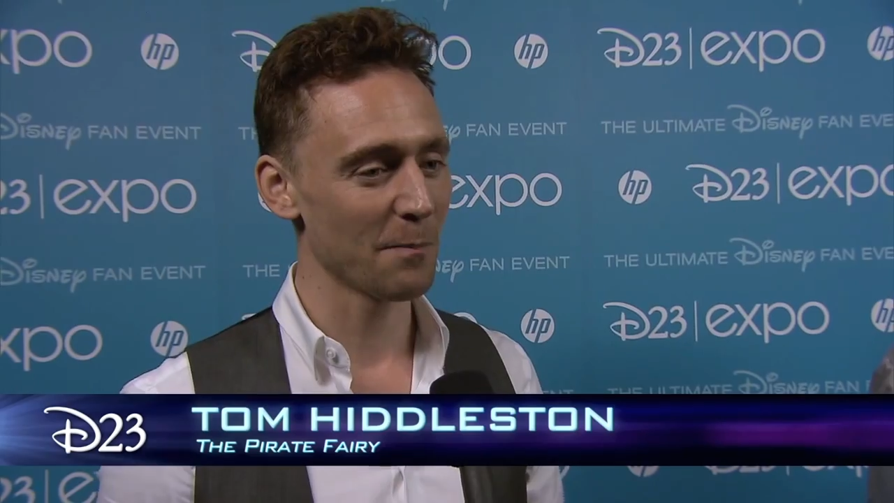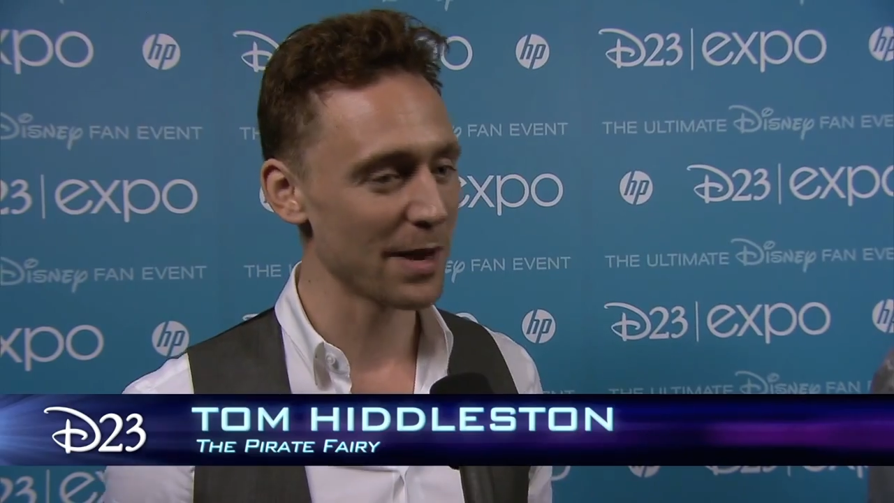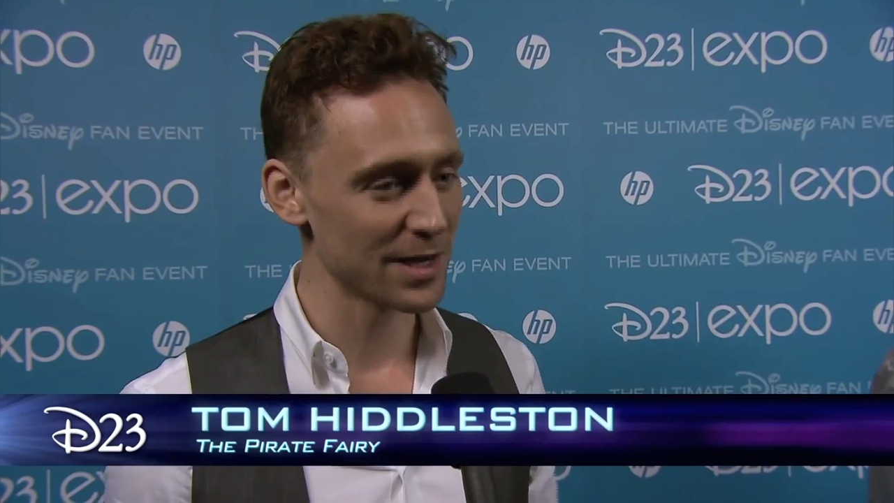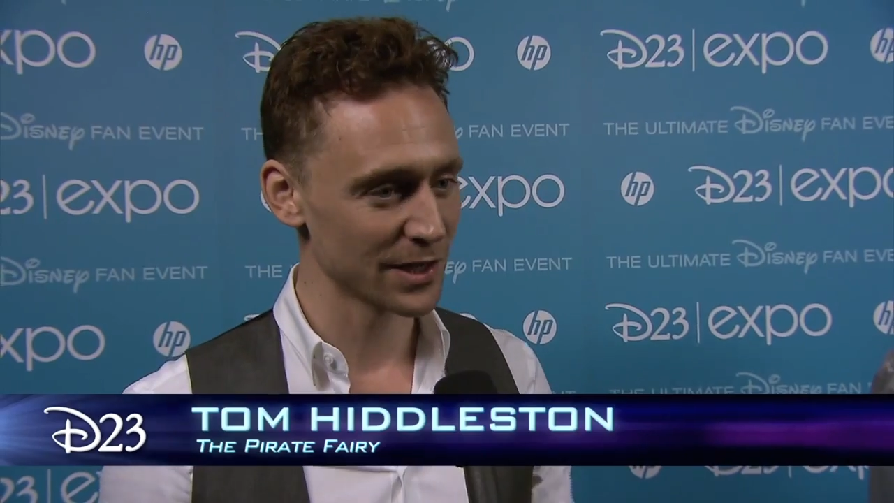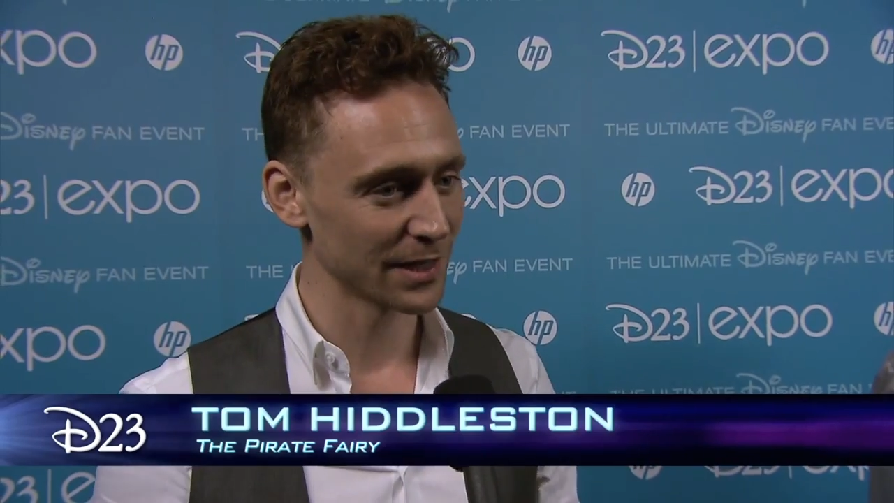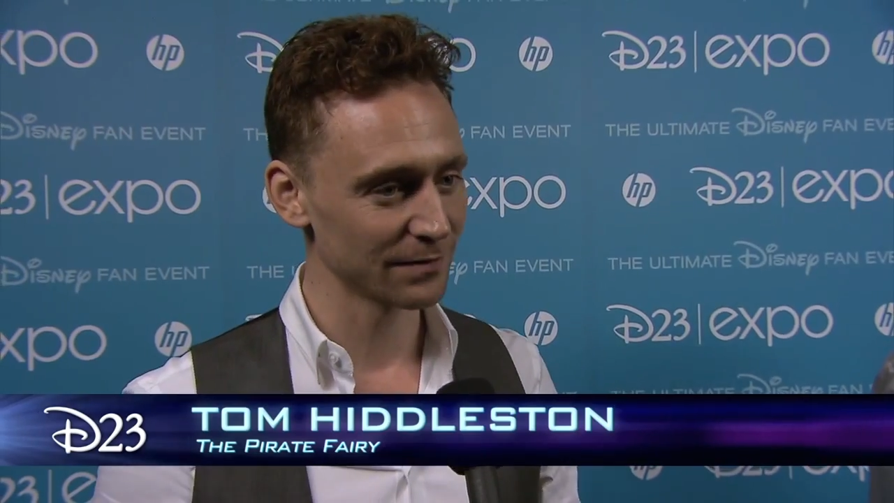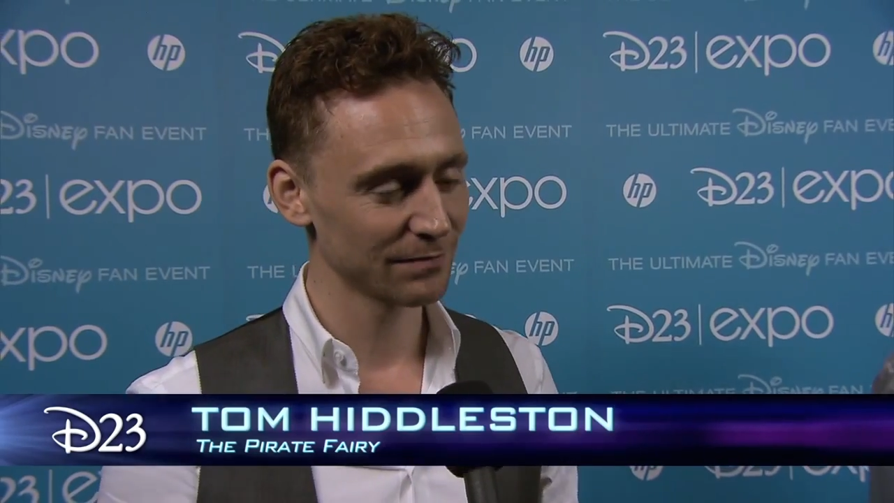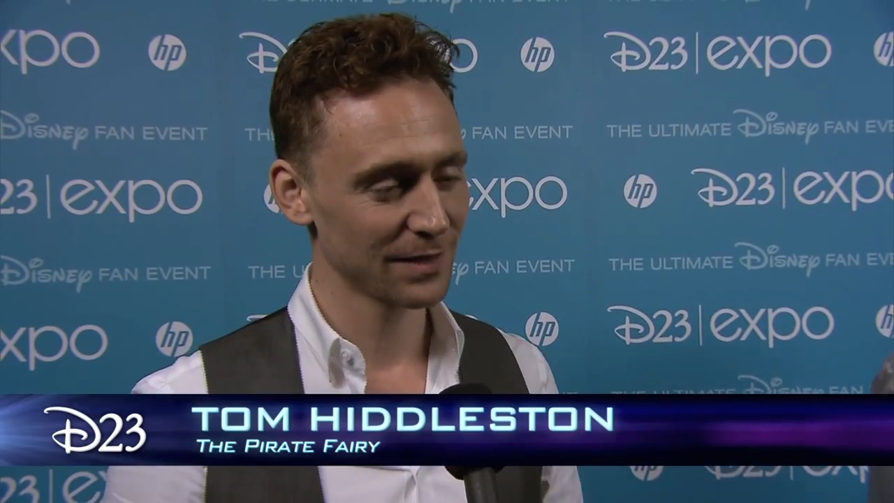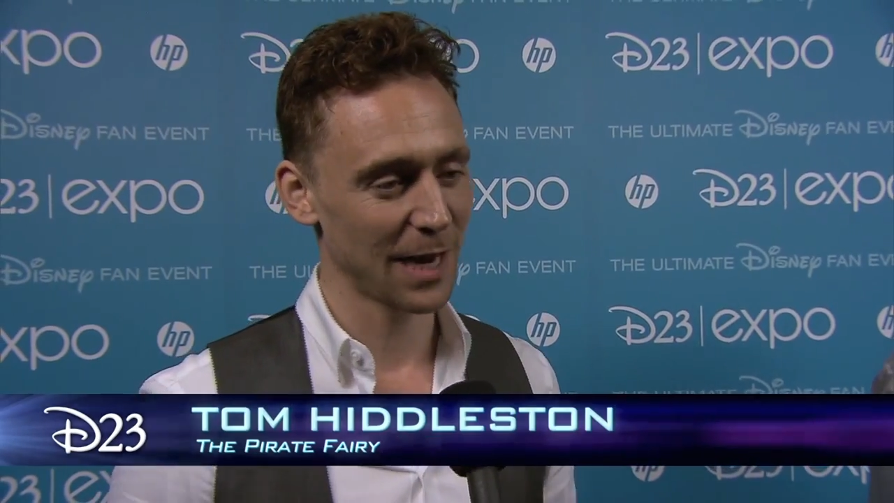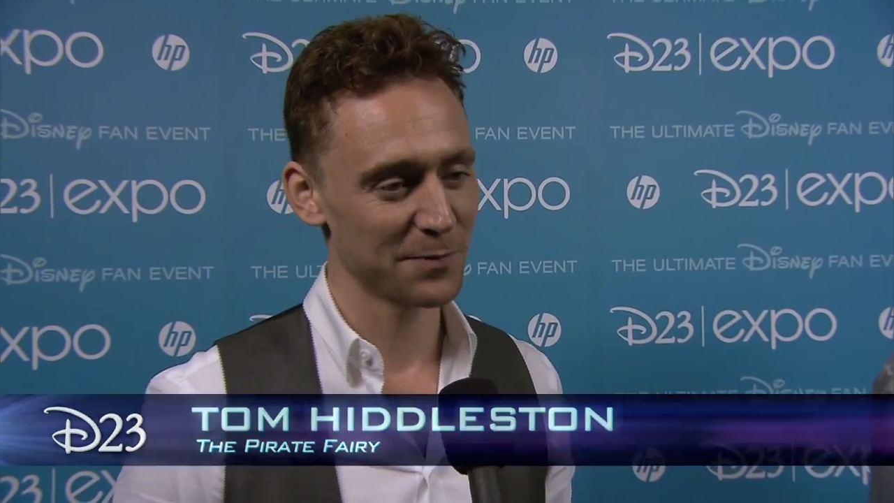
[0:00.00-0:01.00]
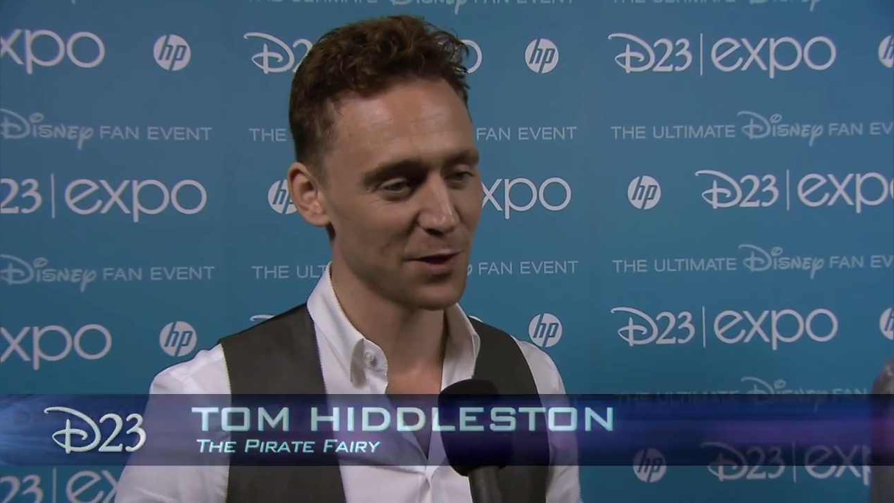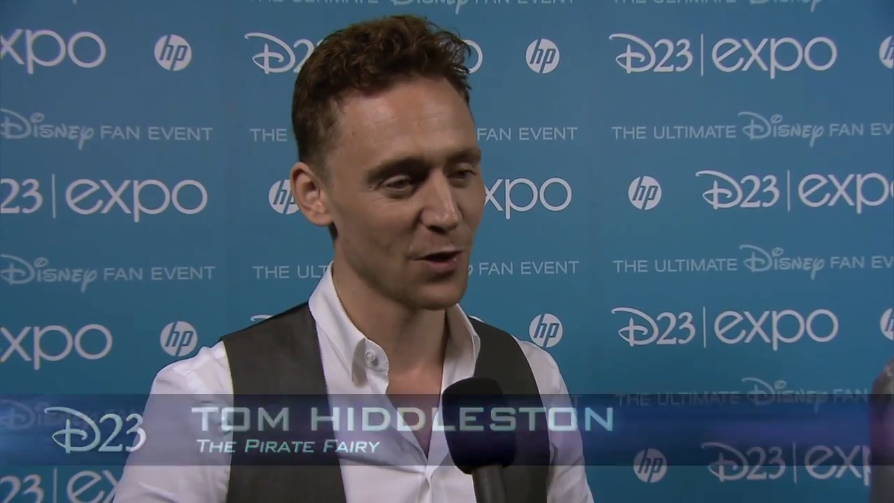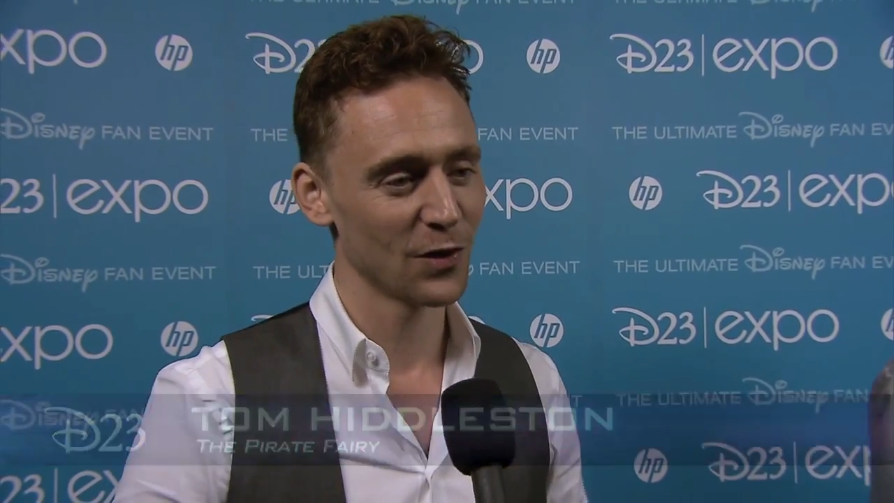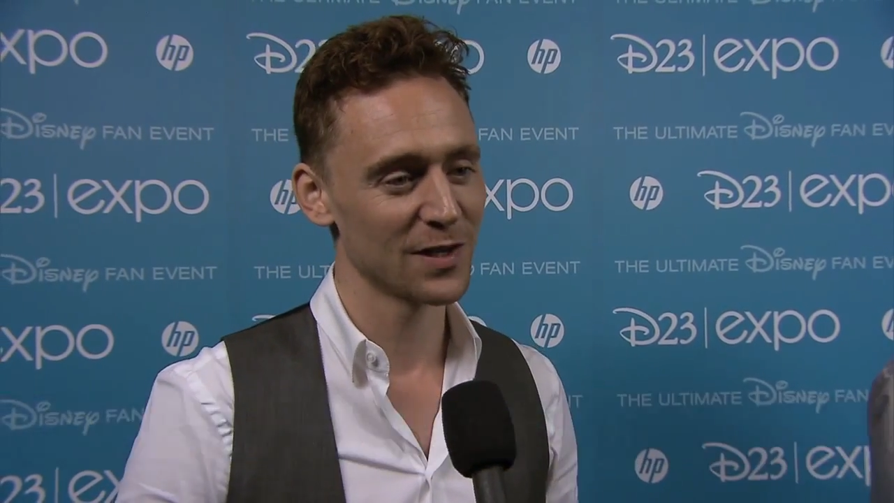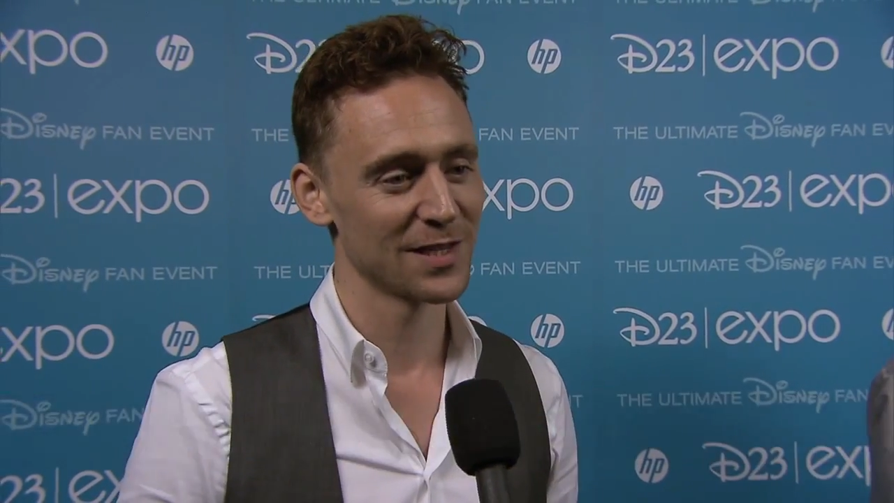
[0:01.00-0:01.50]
amazing Captain Hooks